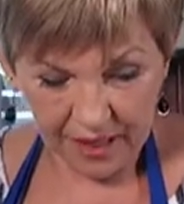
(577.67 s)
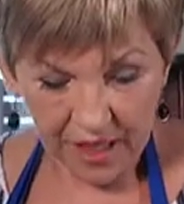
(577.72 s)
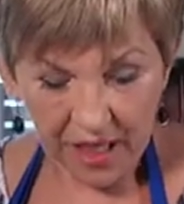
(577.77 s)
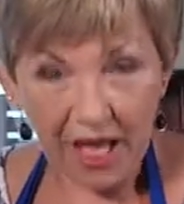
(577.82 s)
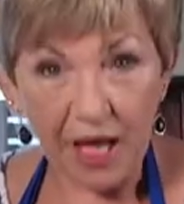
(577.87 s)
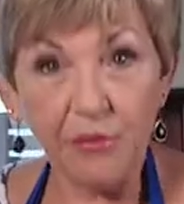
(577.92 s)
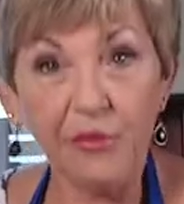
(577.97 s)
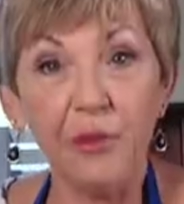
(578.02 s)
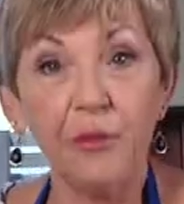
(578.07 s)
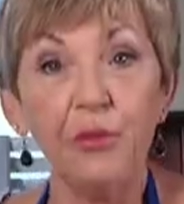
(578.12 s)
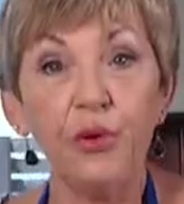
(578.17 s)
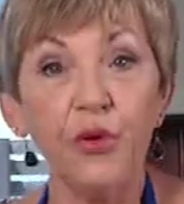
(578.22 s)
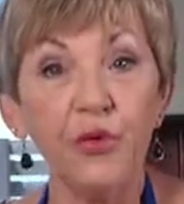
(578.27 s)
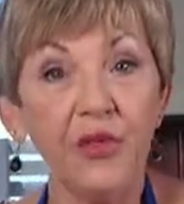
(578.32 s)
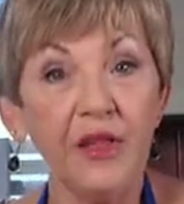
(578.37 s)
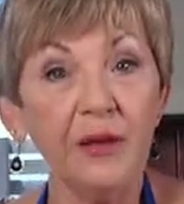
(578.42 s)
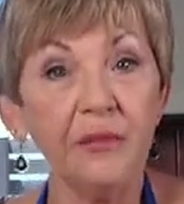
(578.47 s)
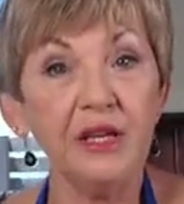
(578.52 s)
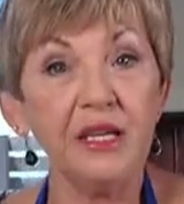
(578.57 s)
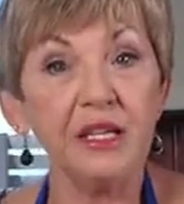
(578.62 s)
and we put
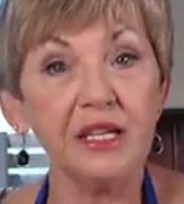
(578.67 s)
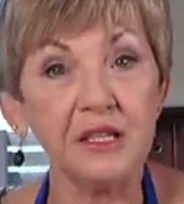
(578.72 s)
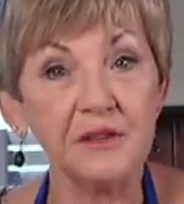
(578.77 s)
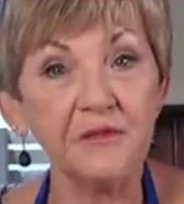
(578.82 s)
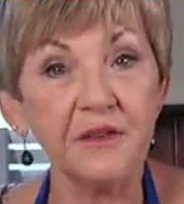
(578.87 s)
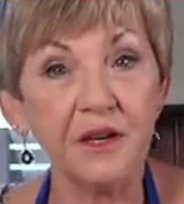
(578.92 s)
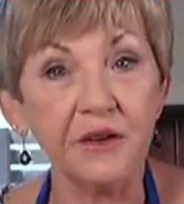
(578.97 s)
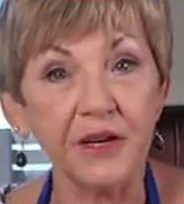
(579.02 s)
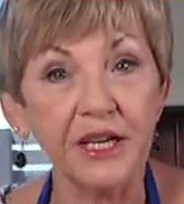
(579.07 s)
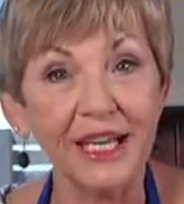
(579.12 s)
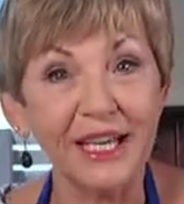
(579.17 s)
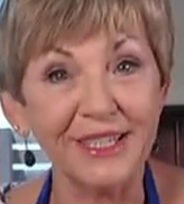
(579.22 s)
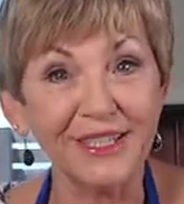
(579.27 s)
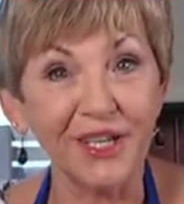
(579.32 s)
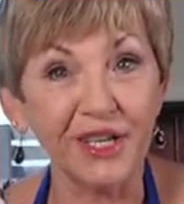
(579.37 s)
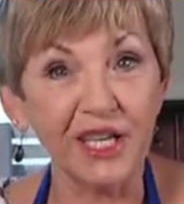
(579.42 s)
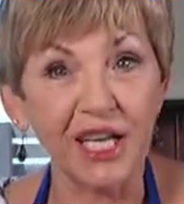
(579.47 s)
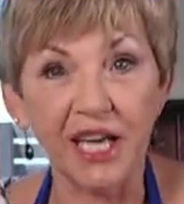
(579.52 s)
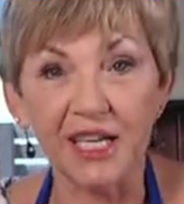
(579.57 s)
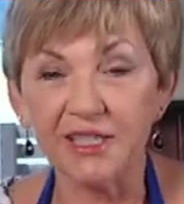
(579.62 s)
them in at the very end,
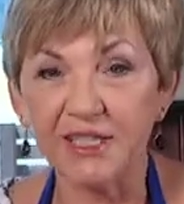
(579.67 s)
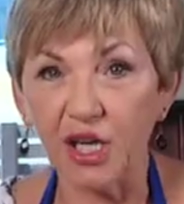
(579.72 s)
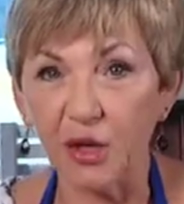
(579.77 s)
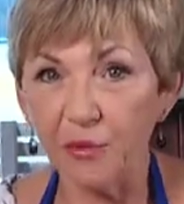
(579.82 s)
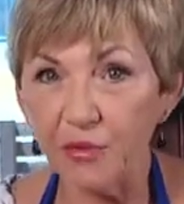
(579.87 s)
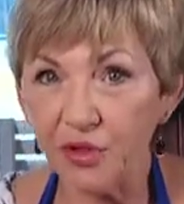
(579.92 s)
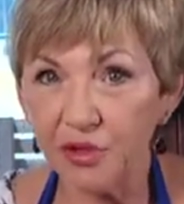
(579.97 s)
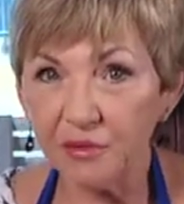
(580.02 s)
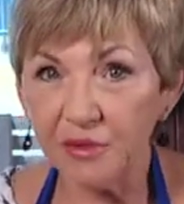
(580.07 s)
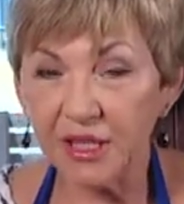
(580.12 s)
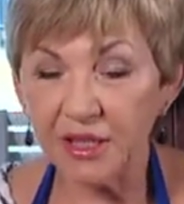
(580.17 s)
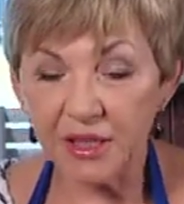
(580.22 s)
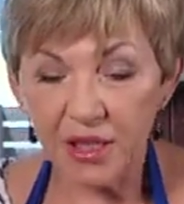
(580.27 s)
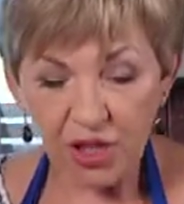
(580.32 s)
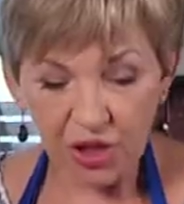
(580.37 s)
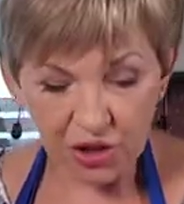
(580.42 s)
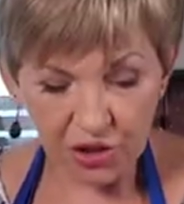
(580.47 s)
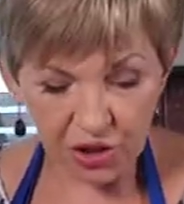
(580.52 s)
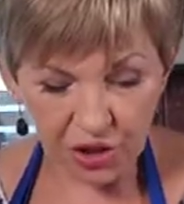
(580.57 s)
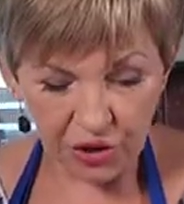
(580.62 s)
okay? Don't put them in
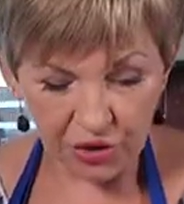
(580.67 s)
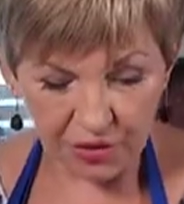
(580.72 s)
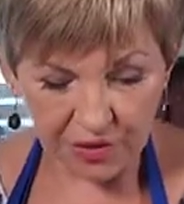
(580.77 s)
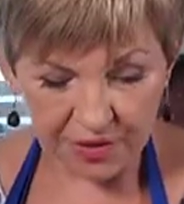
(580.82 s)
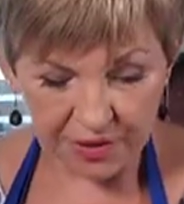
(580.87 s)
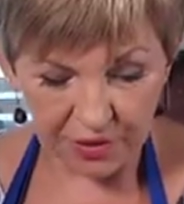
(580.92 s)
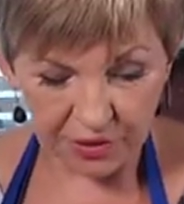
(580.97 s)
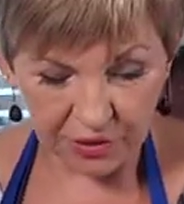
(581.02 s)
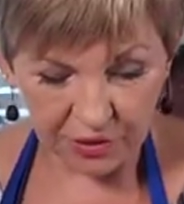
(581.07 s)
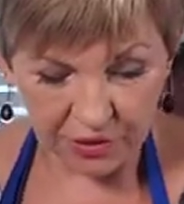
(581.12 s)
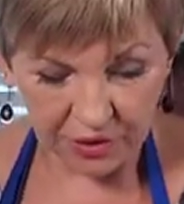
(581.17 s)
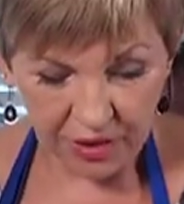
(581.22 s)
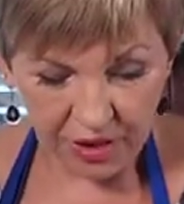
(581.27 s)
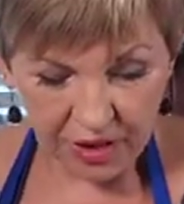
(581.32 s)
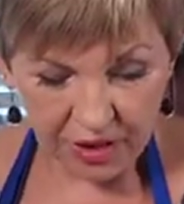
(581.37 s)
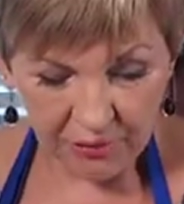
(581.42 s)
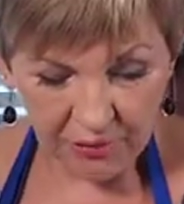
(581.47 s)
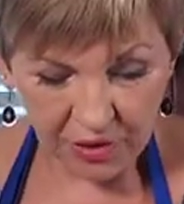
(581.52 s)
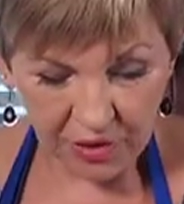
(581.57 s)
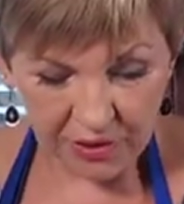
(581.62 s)
too soon
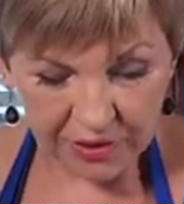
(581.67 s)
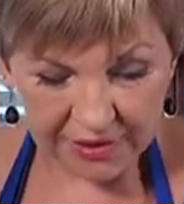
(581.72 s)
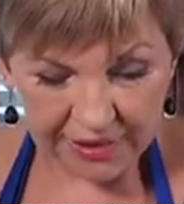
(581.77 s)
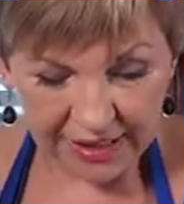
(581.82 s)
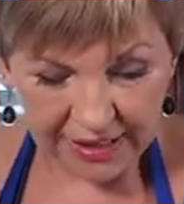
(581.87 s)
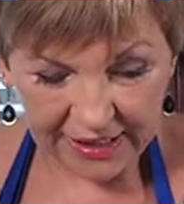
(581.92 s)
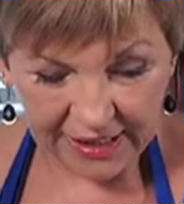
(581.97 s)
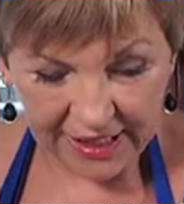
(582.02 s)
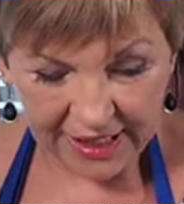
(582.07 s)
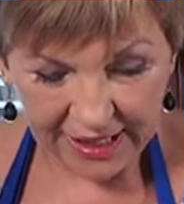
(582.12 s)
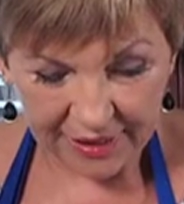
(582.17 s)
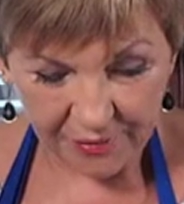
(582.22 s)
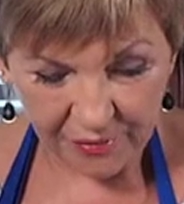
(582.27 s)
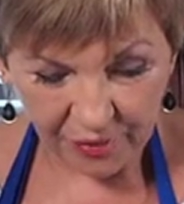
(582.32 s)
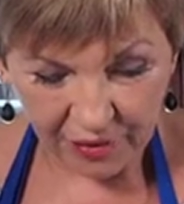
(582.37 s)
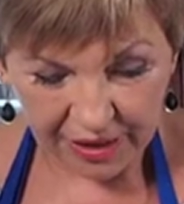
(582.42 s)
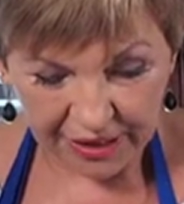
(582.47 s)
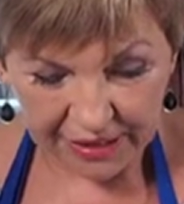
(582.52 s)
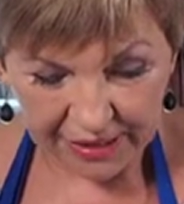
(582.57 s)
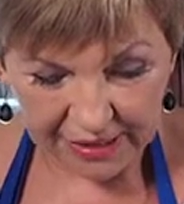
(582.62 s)
because they can
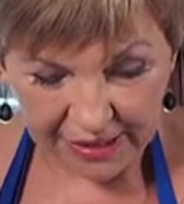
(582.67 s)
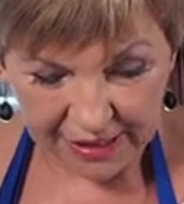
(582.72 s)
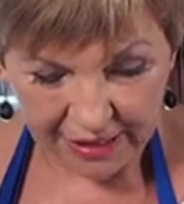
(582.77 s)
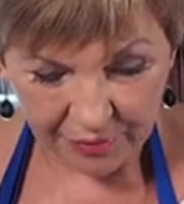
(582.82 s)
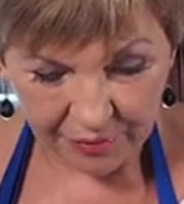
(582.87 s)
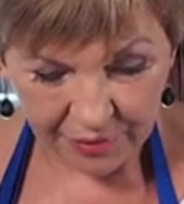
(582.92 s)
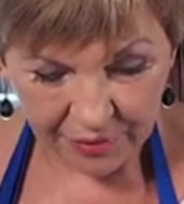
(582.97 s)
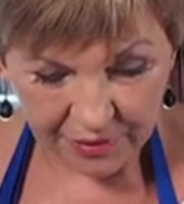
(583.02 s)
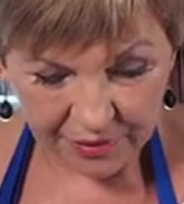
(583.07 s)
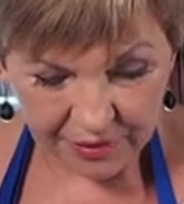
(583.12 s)
break up.